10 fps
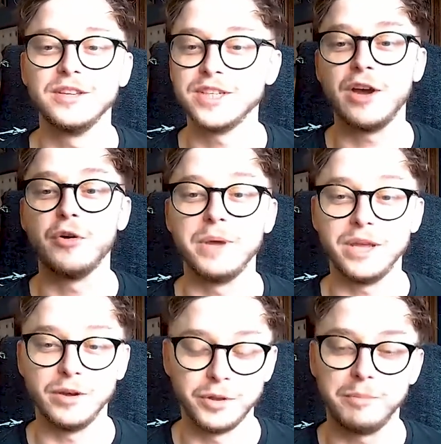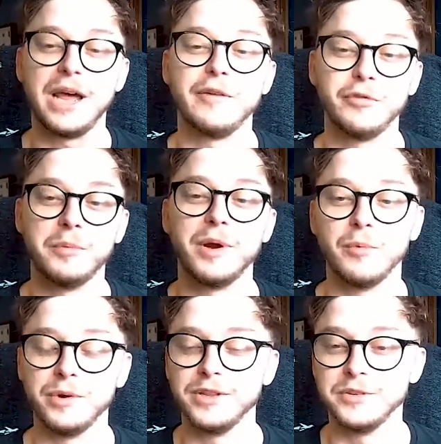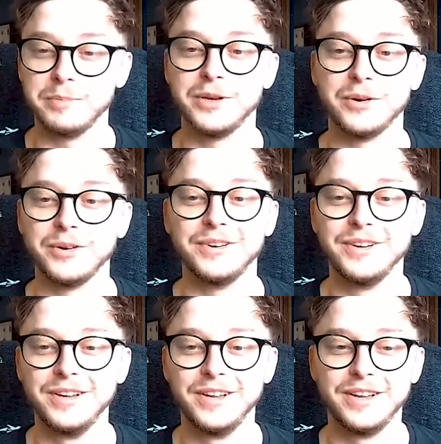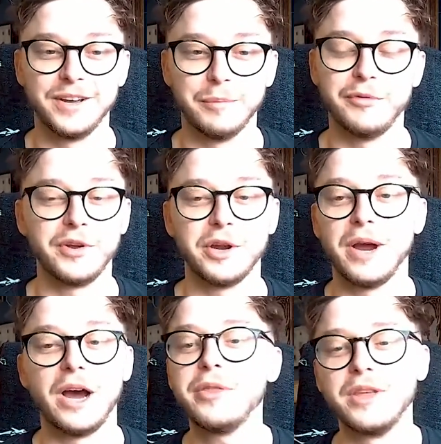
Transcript: tell me on the platform I want it to be on, and we'll figure out.